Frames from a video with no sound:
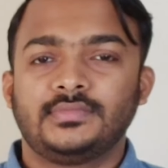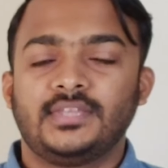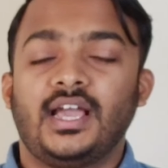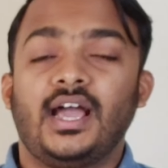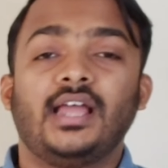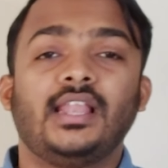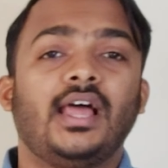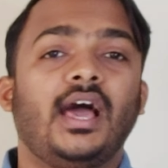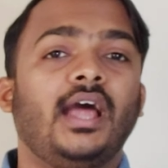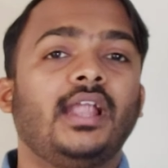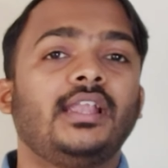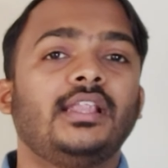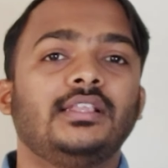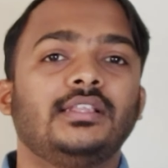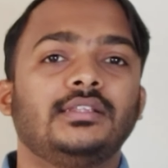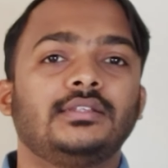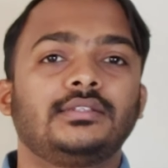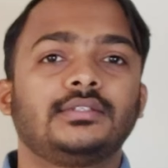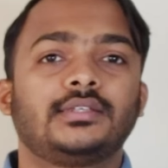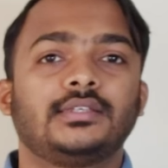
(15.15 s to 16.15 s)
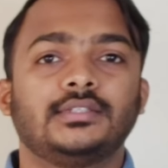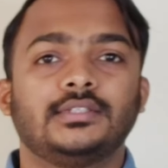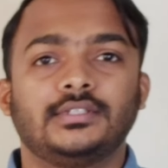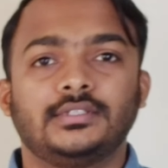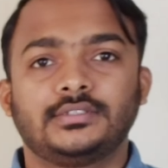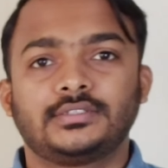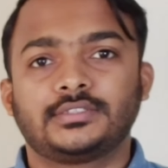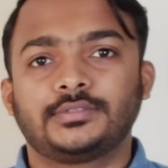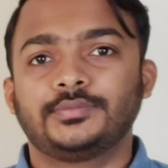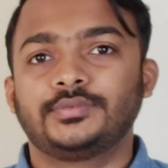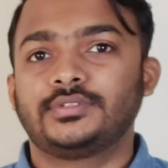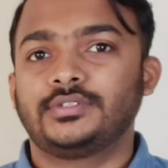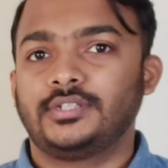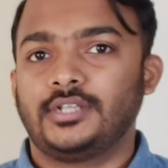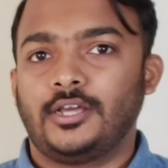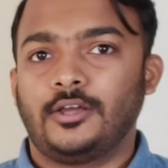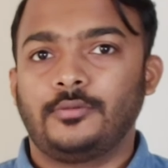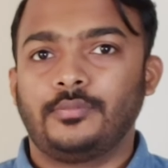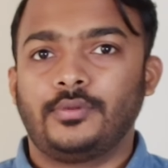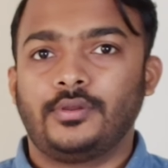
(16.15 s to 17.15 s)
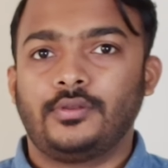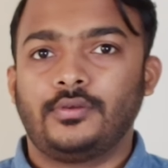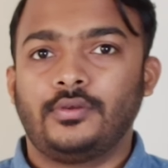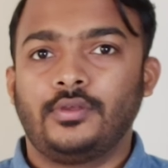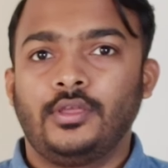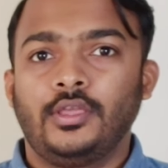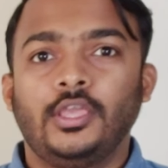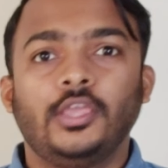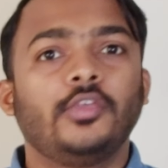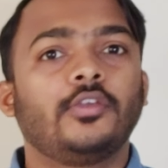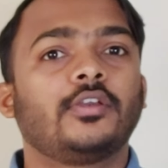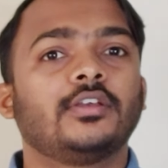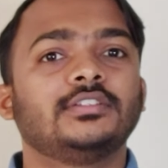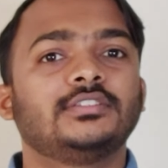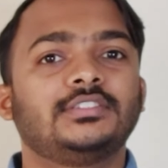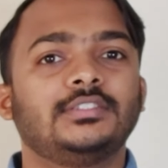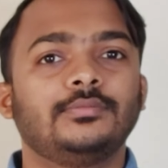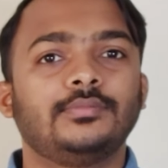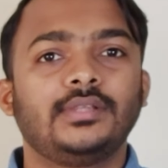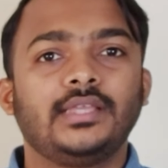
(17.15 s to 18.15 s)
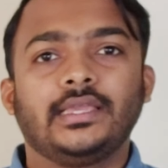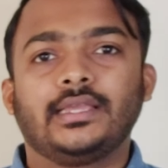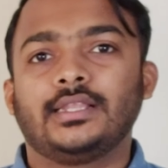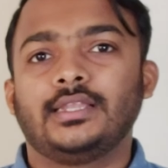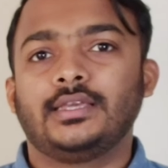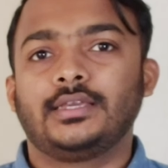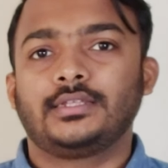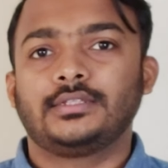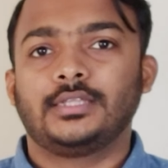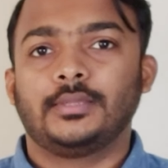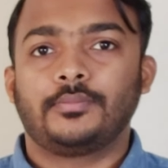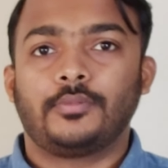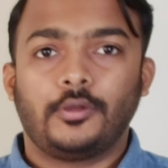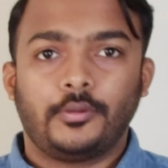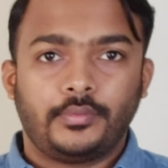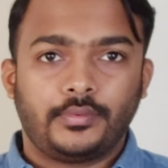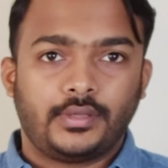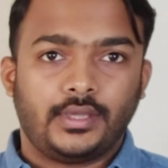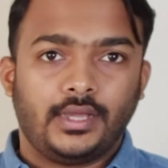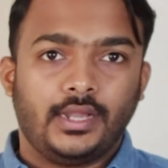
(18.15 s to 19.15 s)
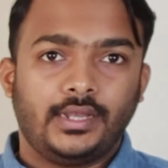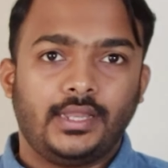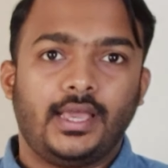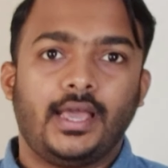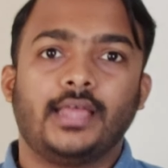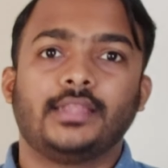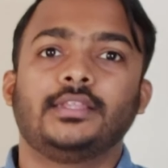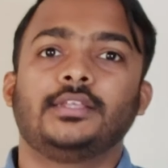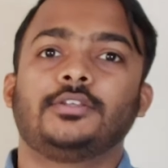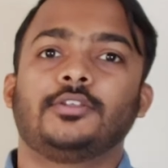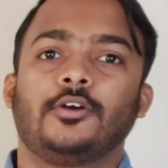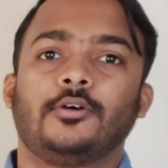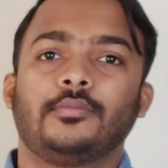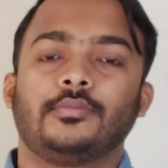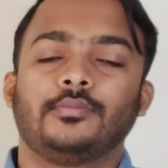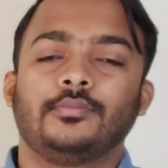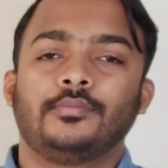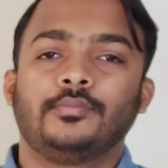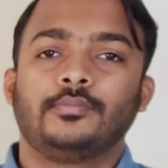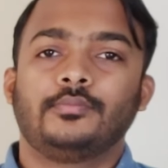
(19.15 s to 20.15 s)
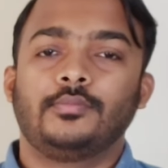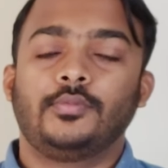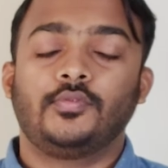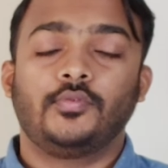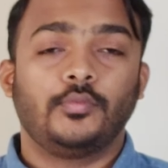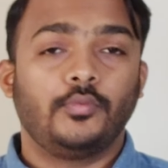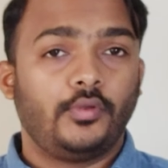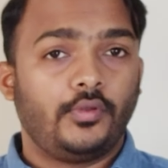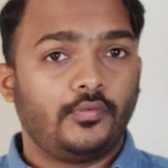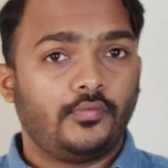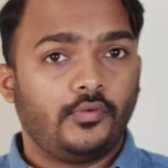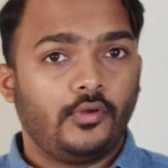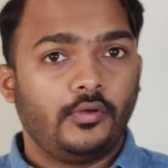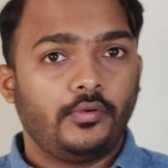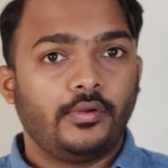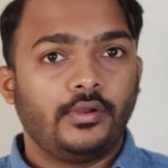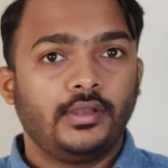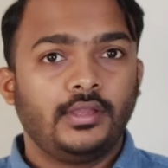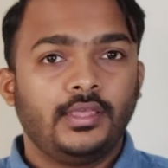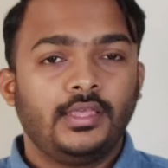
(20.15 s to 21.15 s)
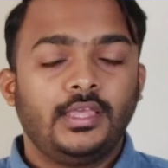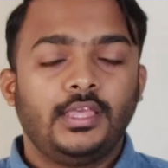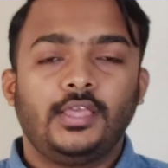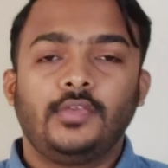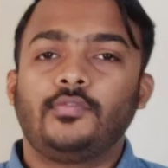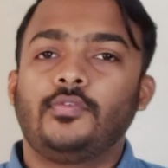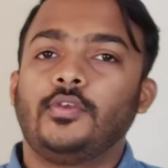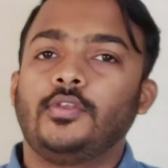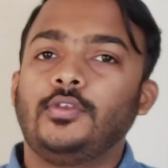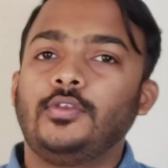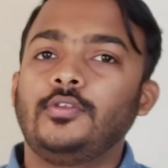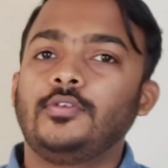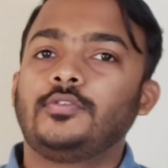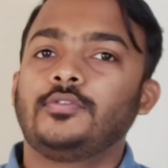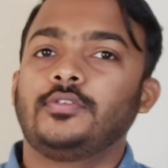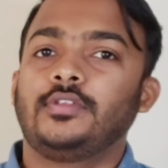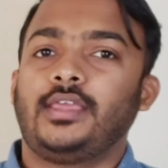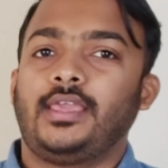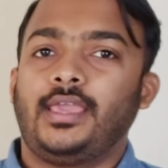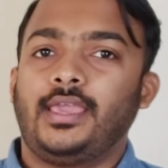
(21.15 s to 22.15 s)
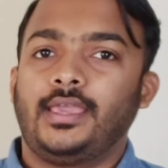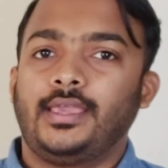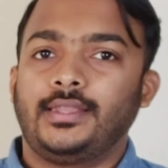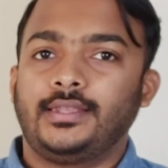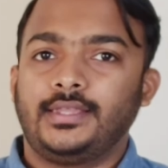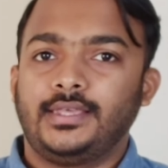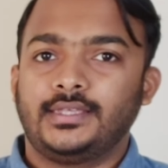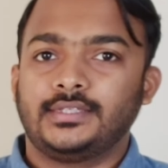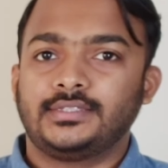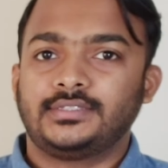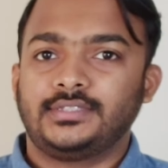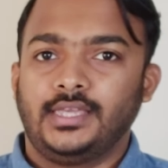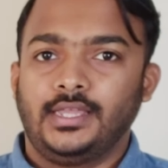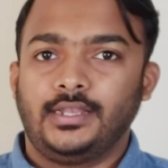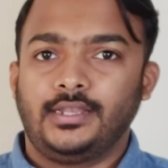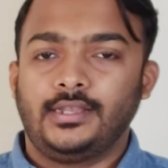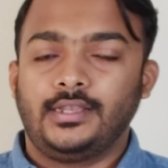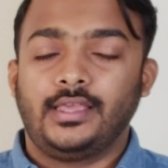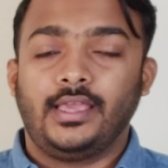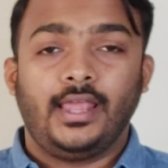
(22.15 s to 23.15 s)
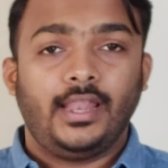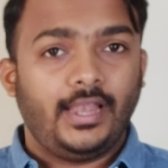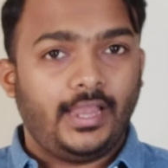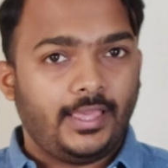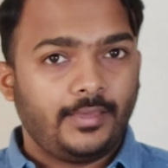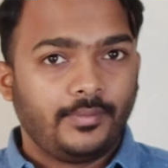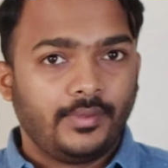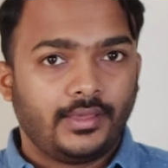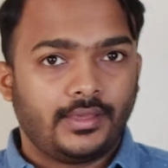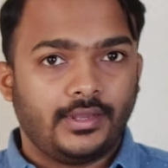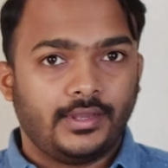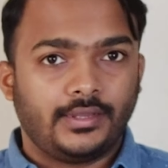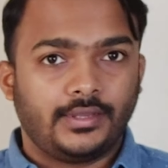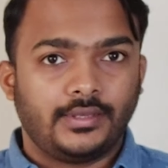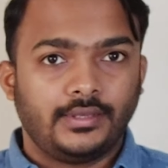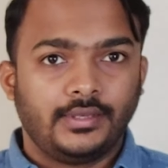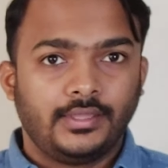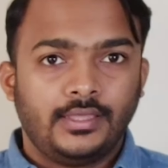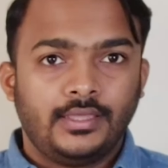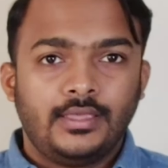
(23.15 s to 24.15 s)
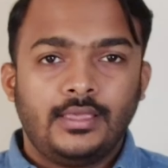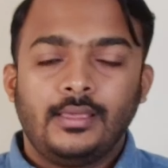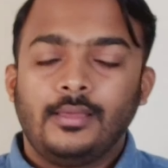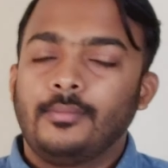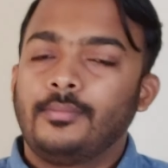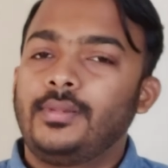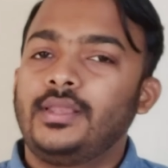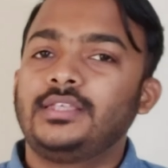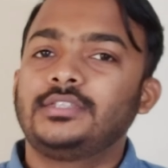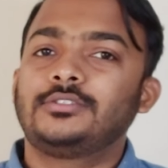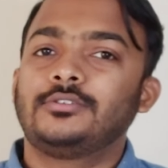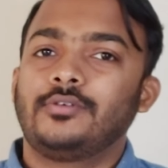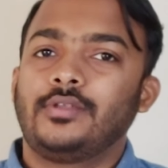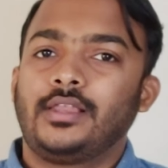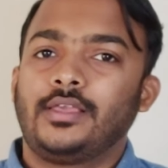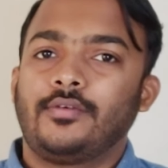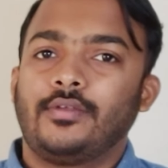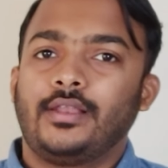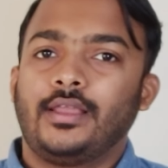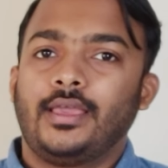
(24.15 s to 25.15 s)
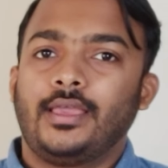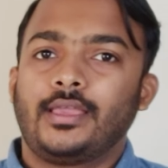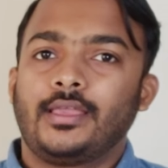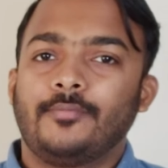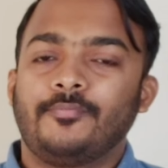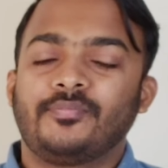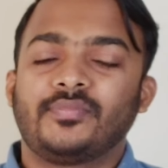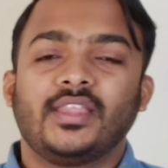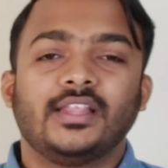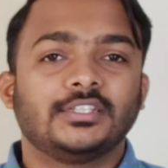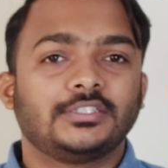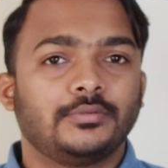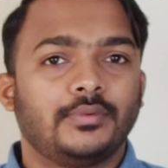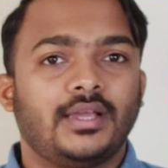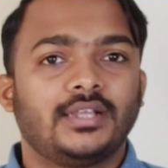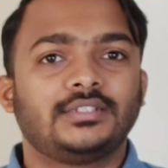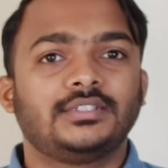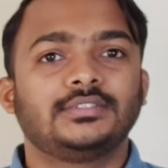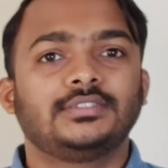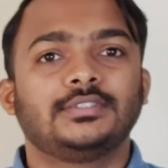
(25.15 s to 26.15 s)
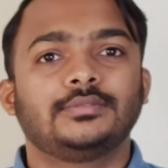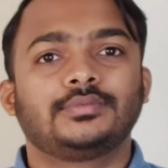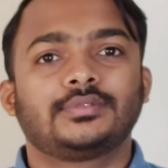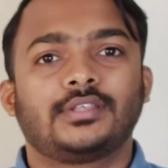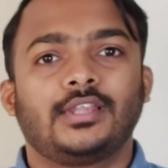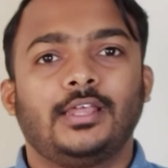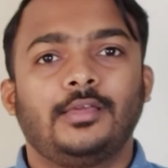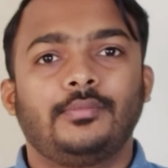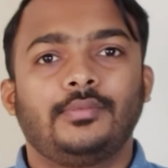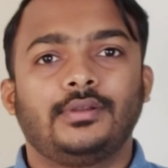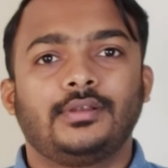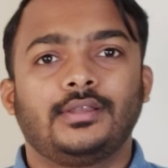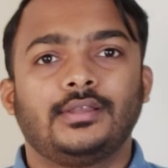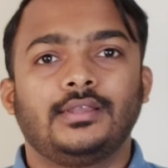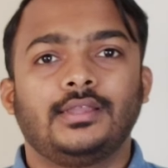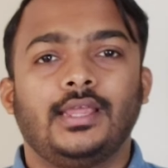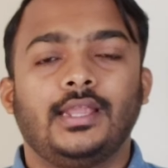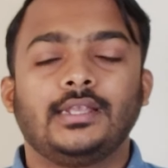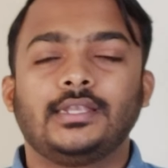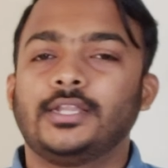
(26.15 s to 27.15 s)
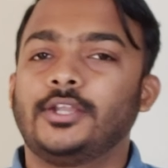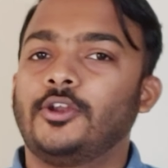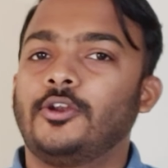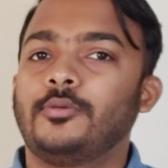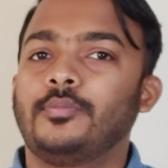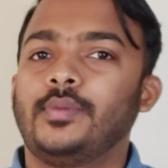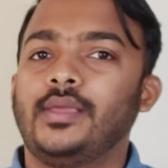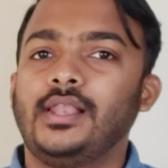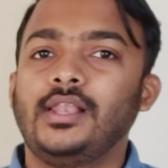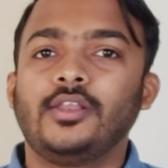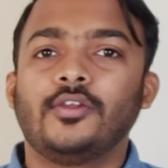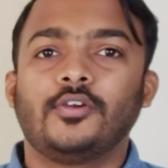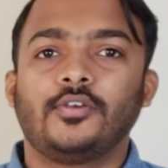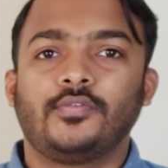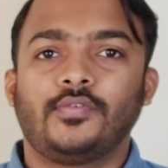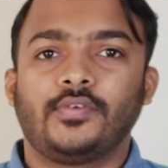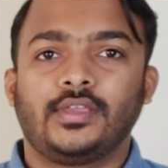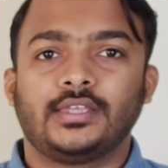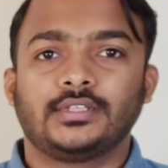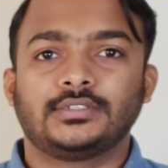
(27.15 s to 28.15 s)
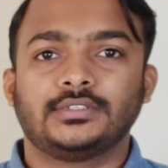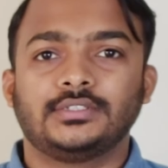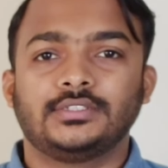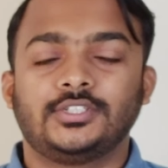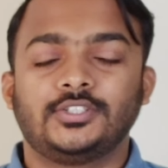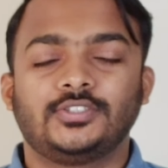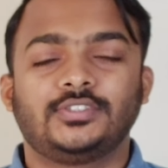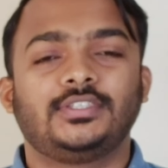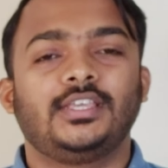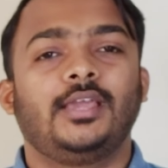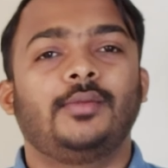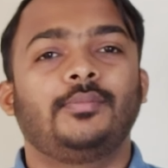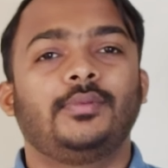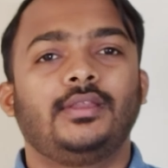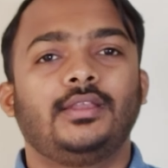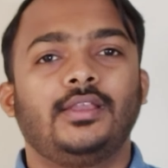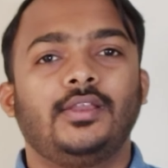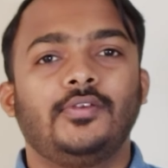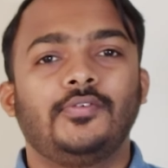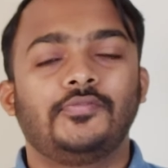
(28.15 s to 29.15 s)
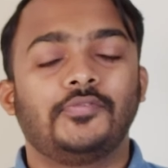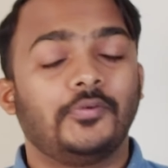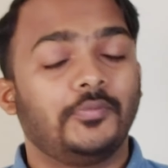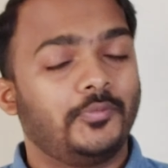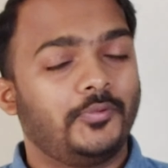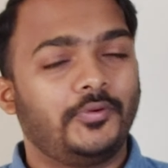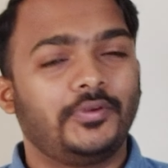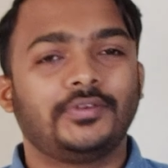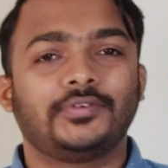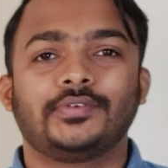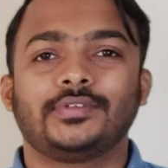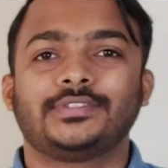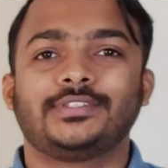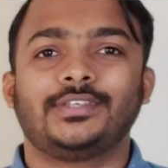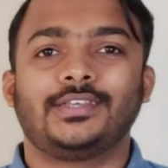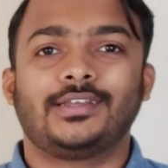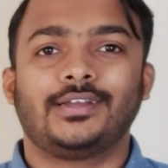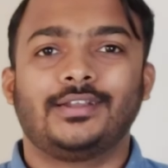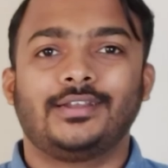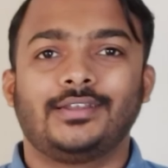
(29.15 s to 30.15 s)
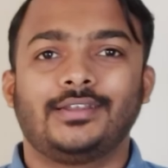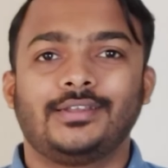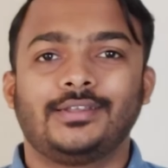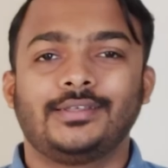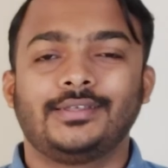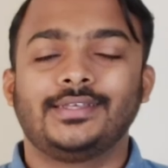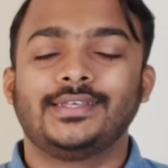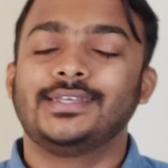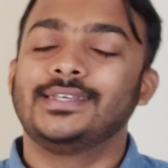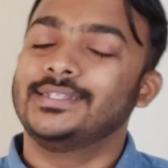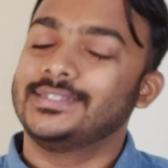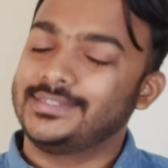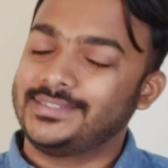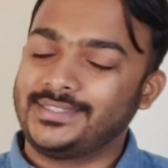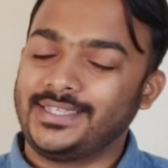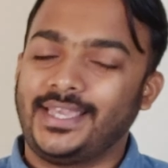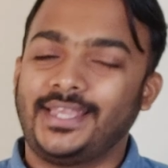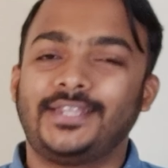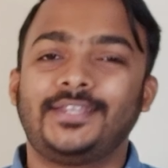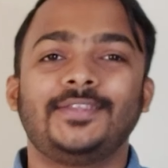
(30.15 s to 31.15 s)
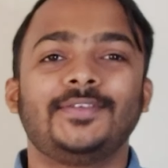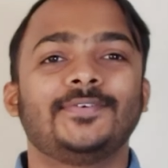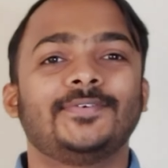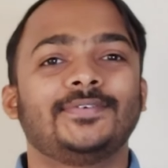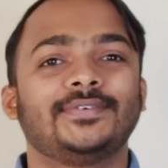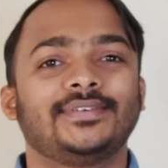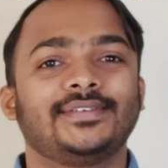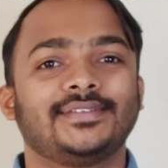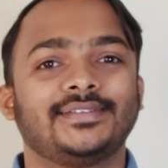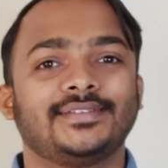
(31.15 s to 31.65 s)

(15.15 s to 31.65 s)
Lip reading: I'll add a link in the description down below. You can simply click the pop card at the top. Before moving forward, if you're new to the ANDS channel and like my content, please do leave a like, then smash the subscribe button and turn on bell notification to stay updated for more interesting content. Stay tuned.